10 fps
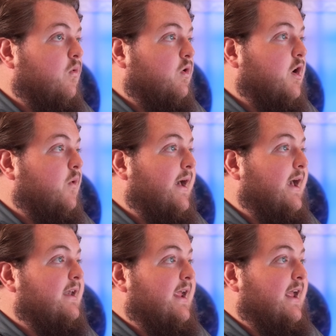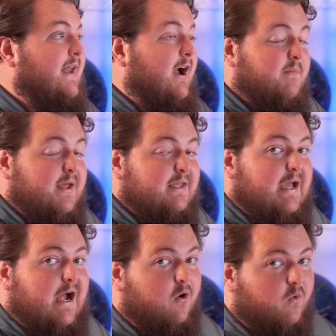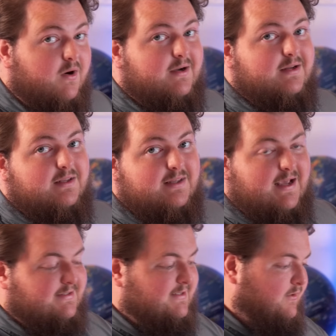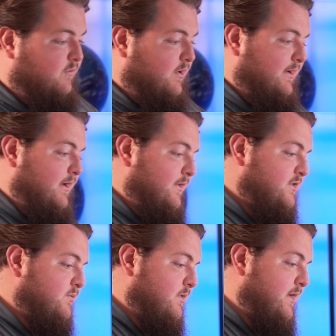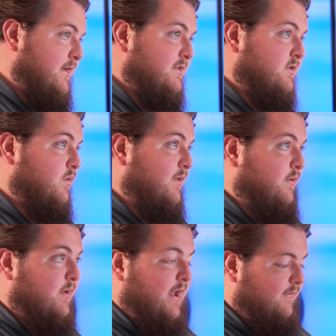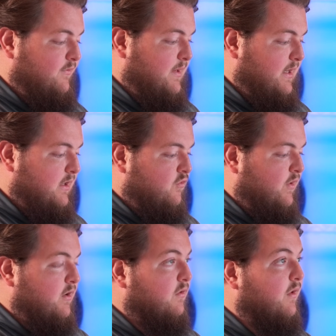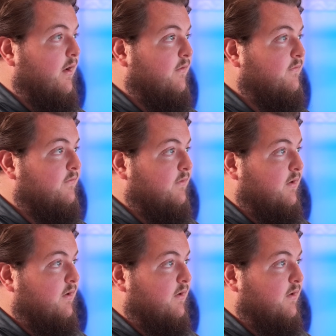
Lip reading: we'll go ahead and now make our guest network. Now this one is the one that we have to be critical of.